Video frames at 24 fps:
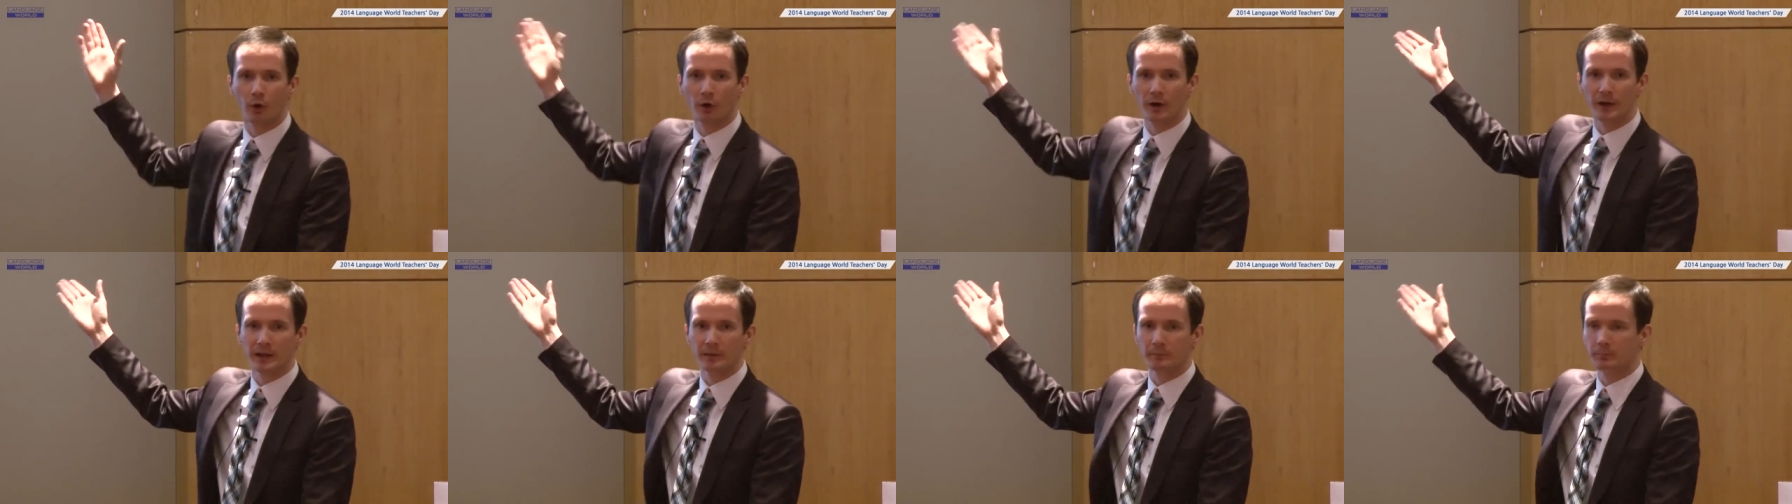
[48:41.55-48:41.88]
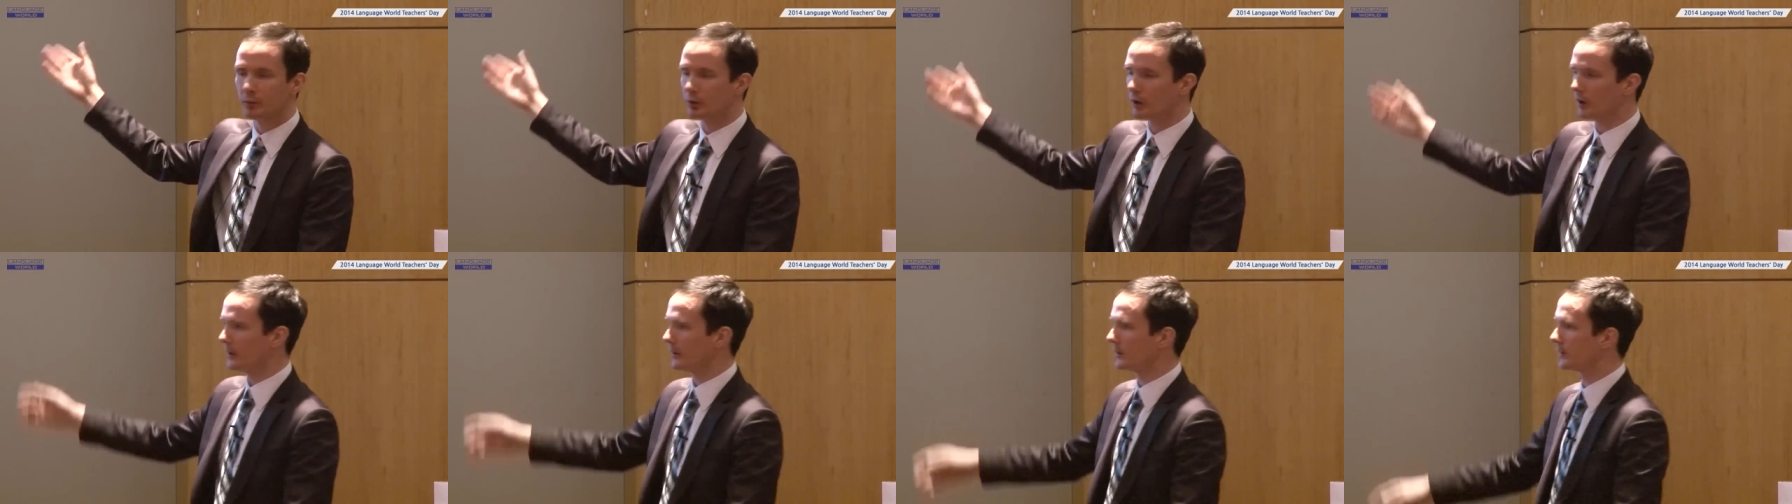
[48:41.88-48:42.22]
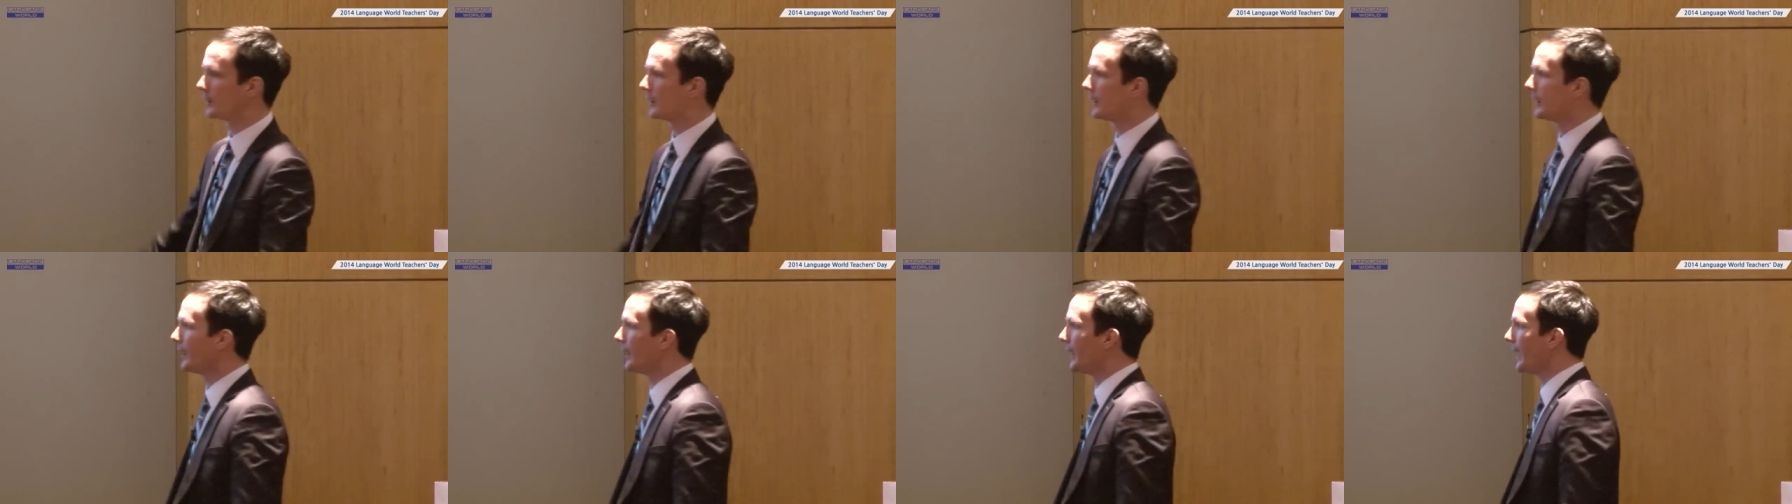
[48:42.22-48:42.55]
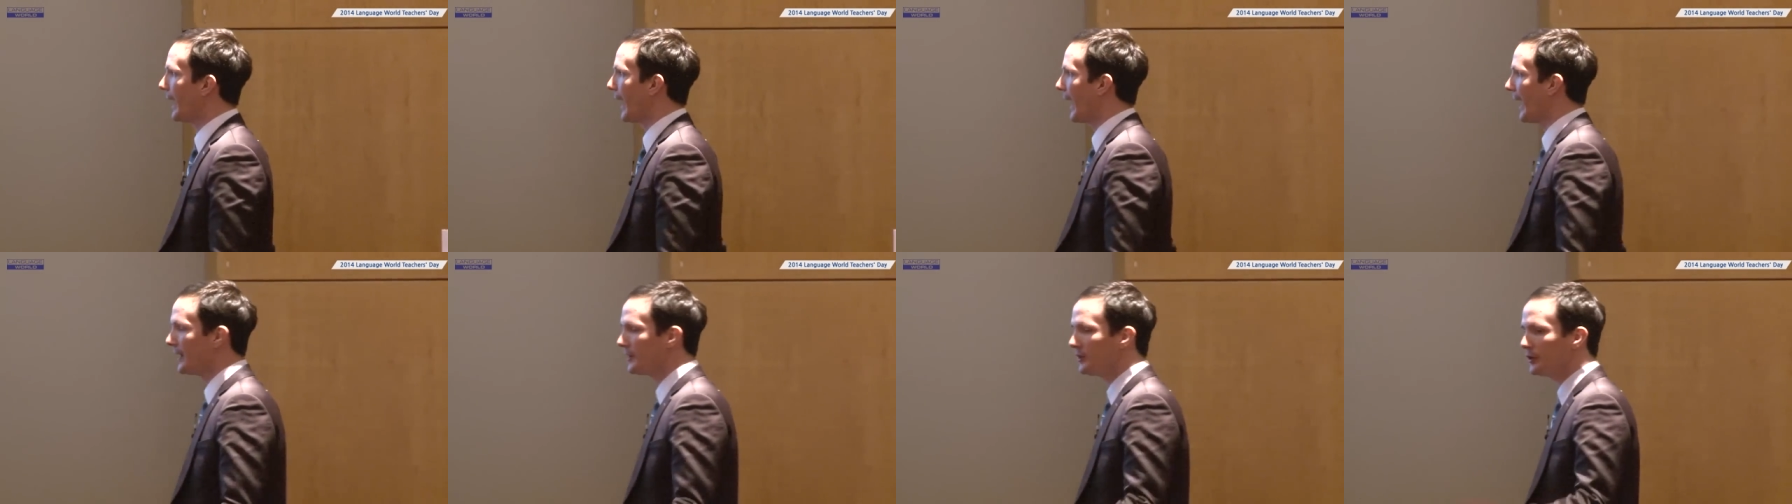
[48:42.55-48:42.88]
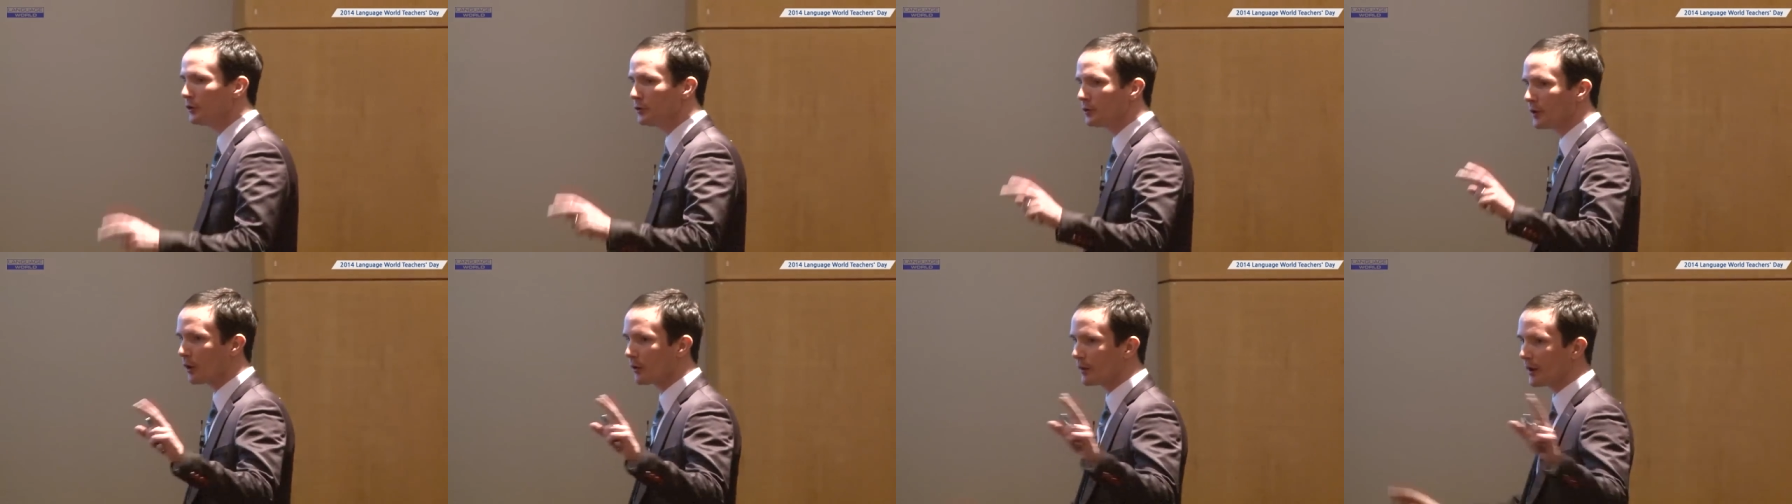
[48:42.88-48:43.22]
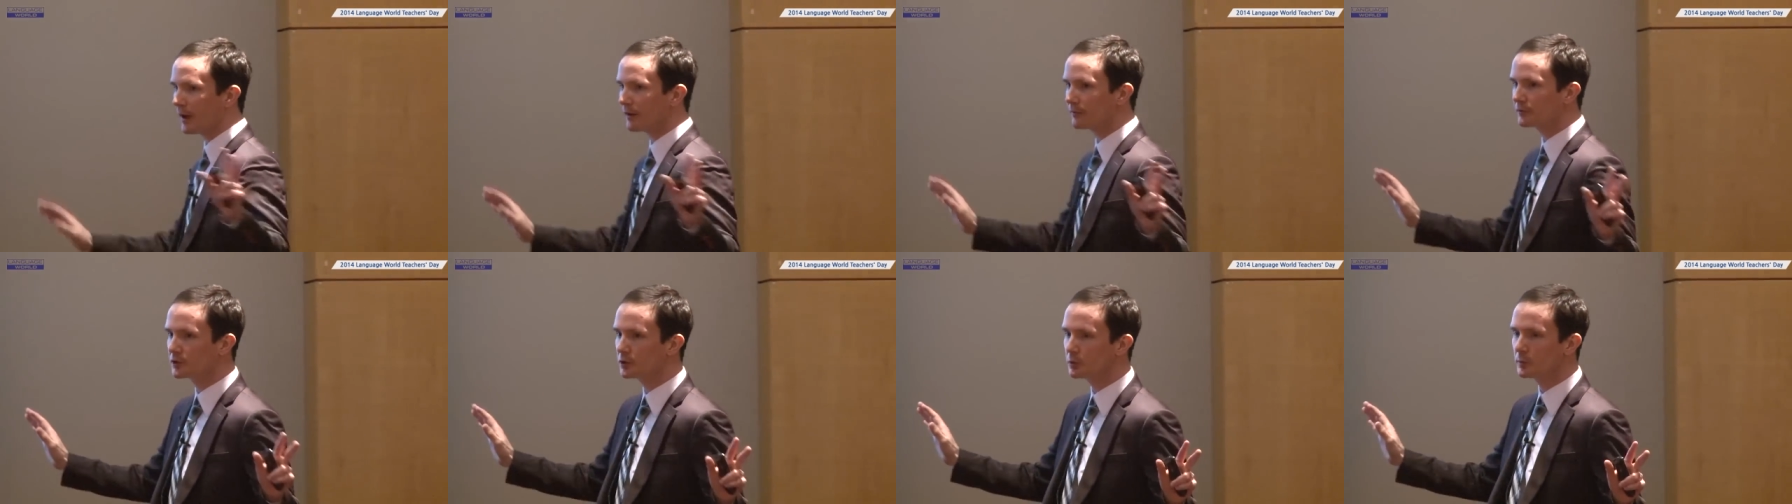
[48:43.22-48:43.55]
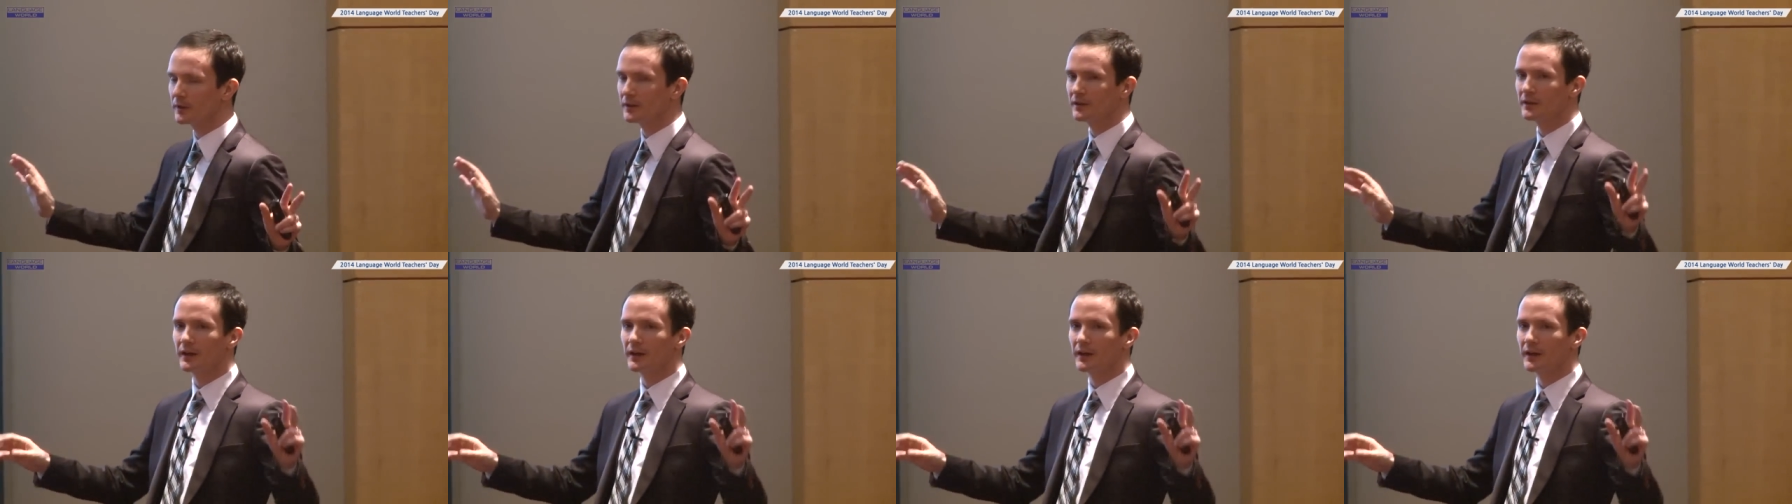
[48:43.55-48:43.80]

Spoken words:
input. And you don't have to,